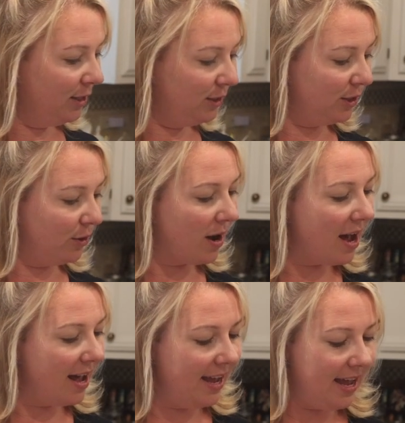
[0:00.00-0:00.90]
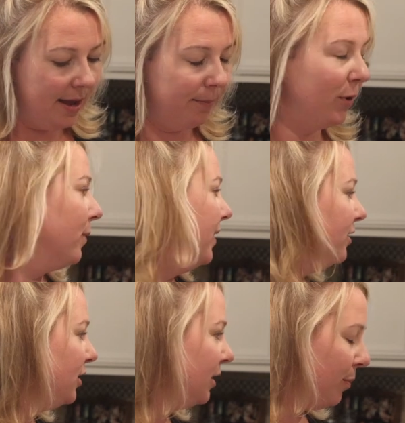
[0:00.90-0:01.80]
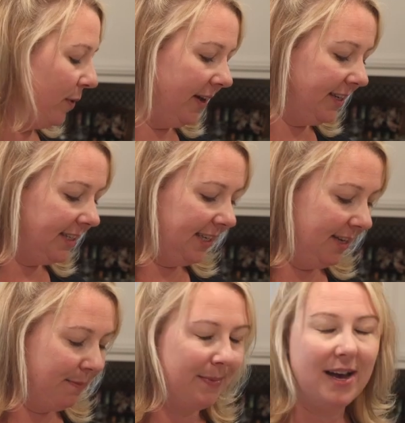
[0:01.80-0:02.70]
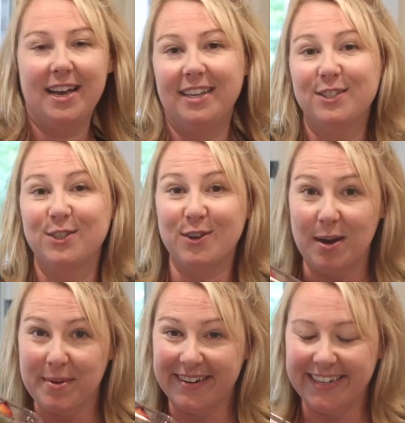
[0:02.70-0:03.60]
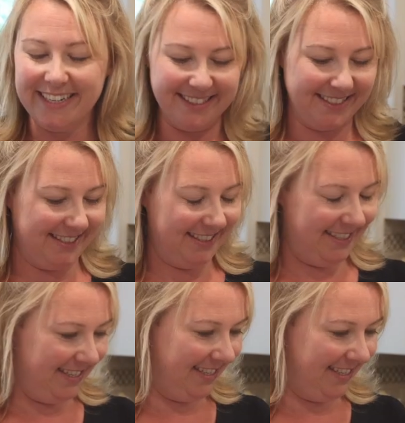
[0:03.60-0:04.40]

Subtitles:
So I am going to put my strawberries,